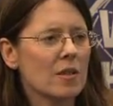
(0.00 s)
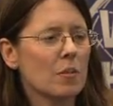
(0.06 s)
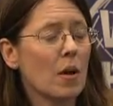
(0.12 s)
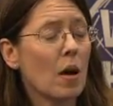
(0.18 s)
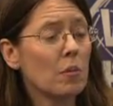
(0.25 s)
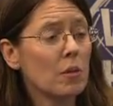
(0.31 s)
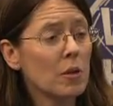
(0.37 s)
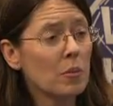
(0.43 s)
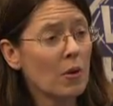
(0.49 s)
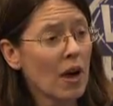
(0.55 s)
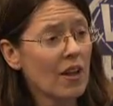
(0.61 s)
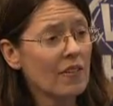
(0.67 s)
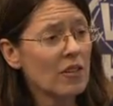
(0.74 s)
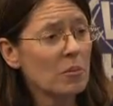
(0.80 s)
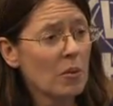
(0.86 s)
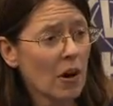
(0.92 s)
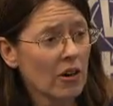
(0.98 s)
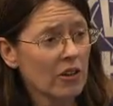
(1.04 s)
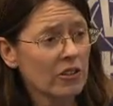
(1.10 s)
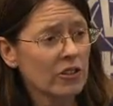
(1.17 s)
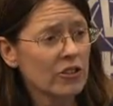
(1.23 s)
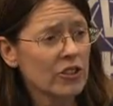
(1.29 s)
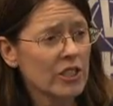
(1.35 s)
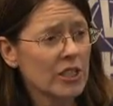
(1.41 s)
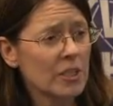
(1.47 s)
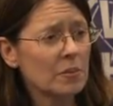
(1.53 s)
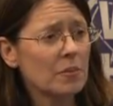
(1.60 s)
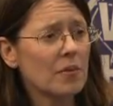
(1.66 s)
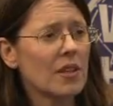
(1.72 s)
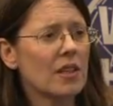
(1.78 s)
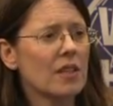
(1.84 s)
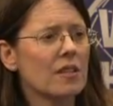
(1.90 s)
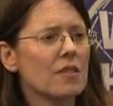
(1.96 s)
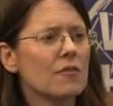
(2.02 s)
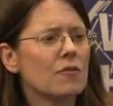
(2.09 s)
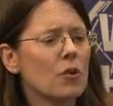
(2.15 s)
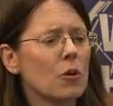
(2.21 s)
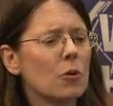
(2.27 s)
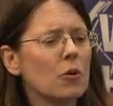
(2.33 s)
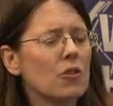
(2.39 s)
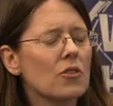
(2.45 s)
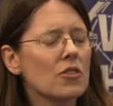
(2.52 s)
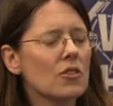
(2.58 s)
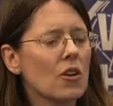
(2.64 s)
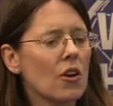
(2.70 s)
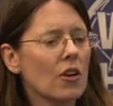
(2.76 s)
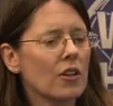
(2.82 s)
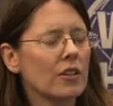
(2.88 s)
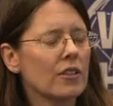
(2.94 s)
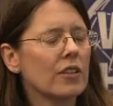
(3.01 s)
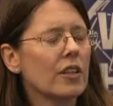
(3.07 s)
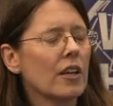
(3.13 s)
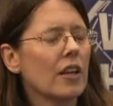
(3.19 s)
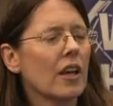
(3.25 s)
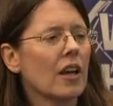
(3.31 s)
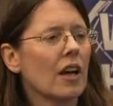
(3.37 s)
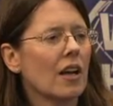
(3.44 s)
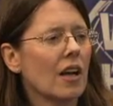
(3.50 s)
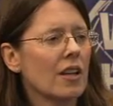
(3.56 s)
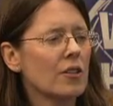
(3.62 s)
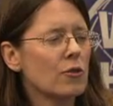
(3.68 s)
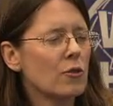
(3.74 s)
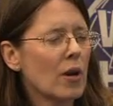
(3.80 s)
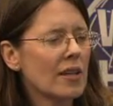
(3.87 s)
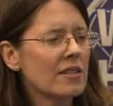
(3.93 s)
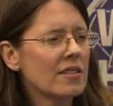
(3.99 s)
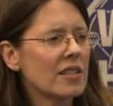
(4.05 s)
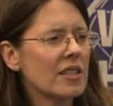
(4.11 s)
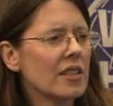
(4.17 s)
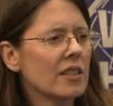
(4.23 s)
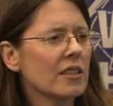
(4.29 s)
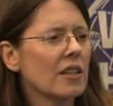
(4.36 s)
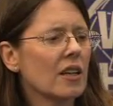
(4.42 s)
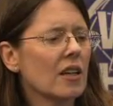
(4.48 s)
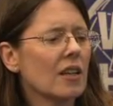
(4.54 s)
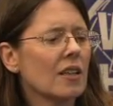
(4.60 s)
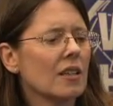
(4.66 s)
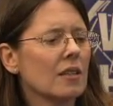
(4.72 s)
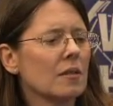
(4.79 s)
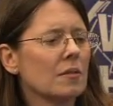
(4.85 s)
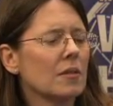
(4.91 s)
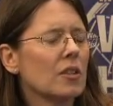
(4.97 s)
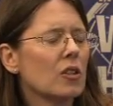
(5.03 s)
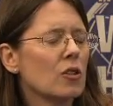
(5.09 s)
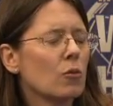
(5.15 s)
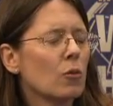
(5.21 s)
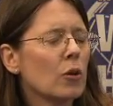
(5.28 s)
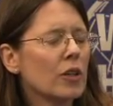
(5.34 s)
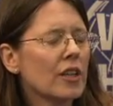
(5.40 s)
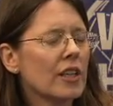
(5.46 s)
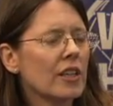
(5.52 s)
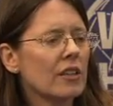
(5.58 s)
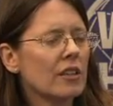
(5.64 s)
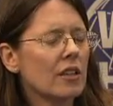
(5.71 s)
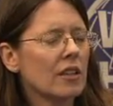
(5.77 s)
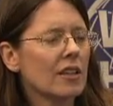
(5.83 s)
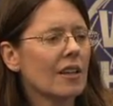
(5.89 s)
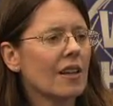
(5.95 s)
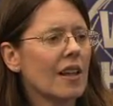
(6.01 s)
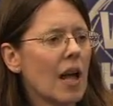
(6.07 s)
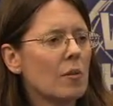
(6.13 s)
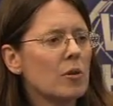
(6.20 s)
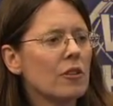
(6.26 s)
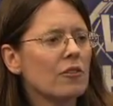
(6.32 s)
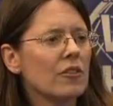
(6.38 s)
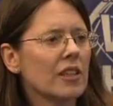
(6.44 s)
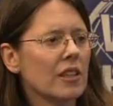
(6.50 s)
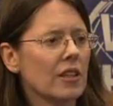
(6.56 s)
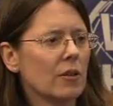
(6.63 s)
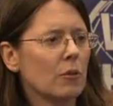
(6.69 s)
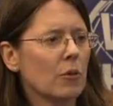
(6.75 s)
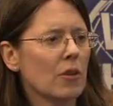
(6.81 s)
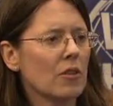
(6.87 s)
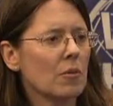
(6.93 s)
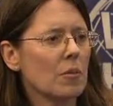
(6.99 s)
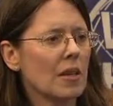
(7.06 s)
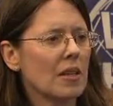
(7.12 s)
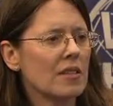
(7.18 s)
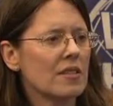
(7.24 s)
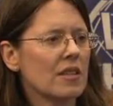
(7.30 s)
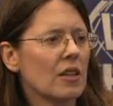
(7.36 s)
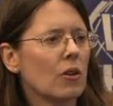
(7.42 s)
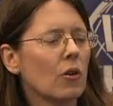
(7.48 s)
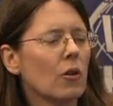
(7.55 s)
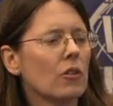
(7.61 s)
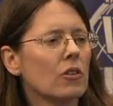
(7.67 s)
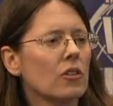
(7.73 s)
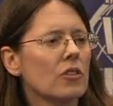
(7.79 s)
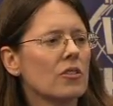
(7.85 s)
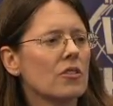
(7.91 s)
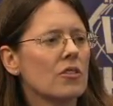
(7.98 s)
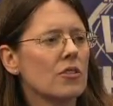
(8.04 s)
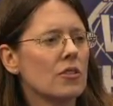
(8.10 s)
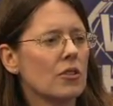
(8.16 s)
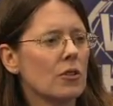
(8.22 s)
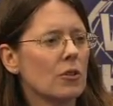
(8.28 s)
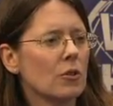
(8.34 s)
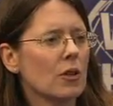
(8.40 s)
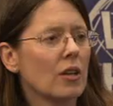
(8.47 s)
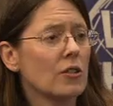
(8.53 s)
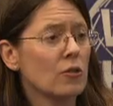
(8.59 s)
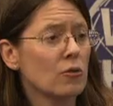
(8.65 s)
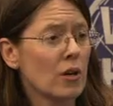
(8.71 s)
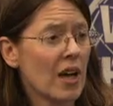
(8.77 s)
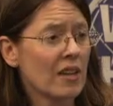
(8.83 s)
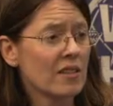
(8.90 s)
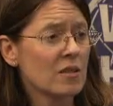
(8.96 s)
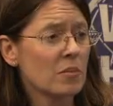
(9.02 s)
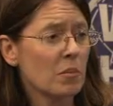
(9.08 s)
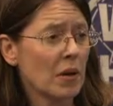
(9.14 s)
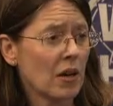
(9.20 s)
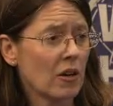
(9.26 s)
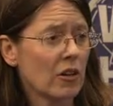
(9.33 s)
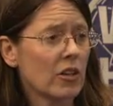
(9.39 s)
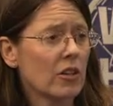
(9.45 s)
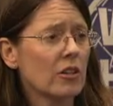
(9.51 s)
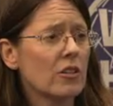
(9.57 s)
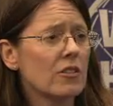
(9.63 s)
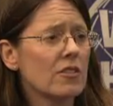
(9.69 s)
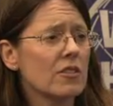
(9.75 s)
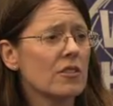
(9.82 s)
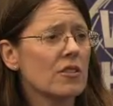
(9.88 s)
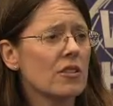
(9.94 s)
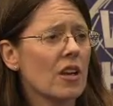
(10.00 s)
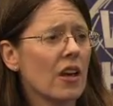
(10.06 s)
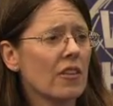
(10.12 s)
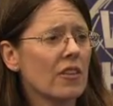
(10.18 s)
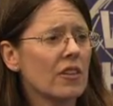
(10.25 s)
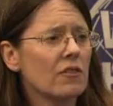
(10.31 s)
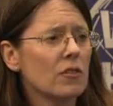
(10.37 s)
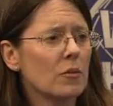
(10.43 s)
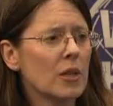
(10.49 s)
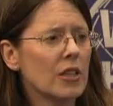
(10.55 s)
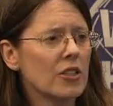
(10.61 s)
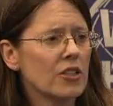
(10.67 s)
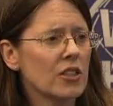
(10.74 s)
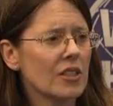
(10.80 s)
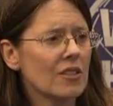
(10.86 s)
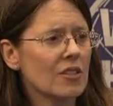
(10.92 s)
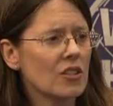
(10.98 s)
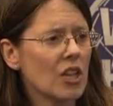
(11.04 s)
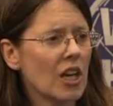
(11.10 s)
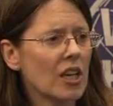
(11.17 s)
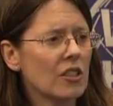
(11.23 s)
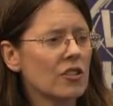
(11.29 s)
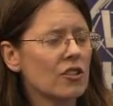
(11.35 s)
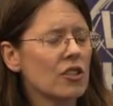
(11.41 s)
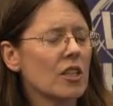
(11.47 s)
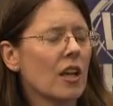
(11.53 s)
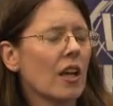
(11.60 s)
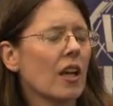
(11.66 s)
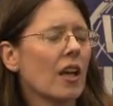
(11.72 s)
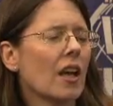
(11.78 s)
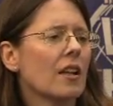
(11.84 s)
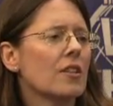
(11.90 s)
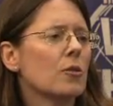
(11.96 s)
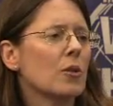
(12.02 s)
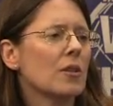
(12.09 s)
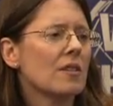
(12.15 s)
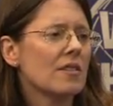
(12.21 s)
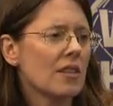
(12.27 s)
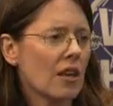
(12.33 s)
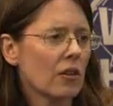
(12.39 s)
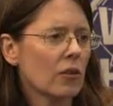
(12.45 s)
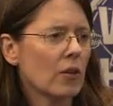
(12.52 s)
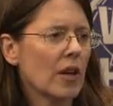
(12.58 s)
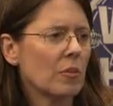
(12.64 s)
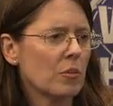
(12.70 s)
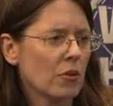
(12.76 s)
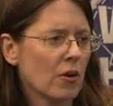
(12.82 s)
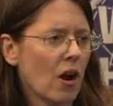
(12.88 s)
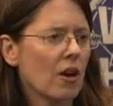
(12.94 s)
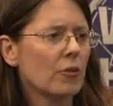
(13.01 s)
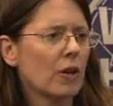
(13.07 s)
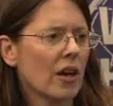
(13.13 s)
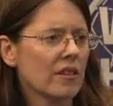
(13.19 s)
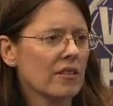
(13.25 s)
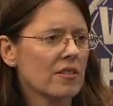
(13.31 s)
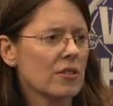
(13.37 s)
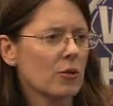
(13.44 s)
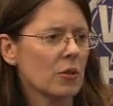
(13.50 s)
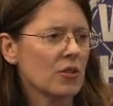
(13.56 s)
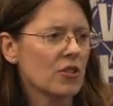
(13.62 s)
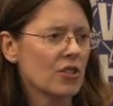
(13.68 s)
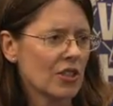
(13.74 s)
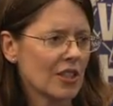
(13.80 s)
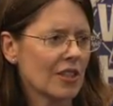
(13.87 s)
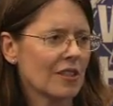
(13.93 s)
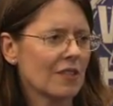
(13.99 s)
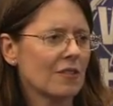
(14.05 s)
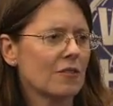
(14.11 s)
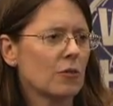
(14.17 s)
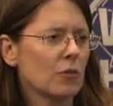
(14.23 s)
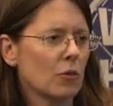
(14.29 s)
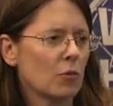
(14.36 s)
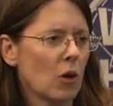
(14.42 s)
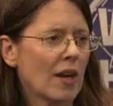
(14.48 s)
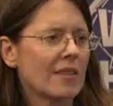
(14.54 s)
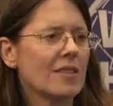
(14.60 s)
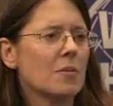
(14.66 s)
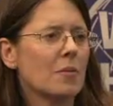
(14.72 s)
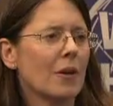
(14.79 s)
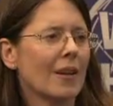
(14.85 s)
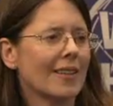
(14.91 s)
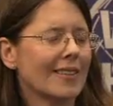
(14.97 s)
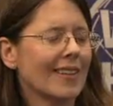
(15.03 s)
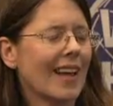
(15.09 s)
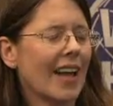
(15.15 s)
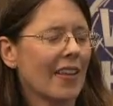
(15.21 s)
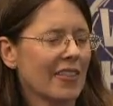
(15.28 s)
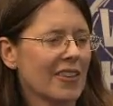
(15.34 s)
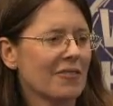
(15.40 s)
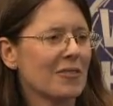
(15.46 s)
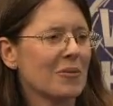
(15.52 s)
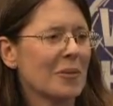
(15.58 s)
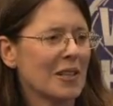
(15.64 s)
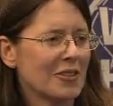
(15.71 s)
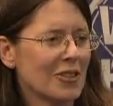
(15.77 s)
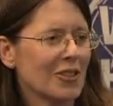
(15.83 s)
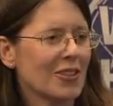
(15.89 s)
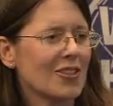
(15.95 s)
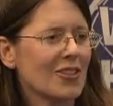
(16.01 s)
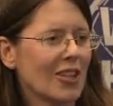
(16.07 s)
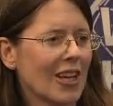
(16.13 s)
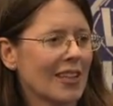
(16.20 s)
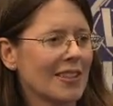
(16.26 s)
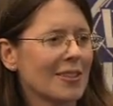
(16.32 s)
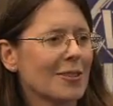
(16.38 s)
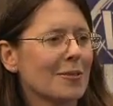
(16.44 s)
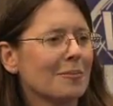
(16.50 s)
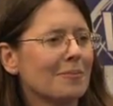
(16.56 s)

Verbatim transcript: a public-private partnership that is focused on addressing, working collaboratively with many stakeholders to address barriers to health information exchange and to accelerate progress to achieve widespread health information exchange.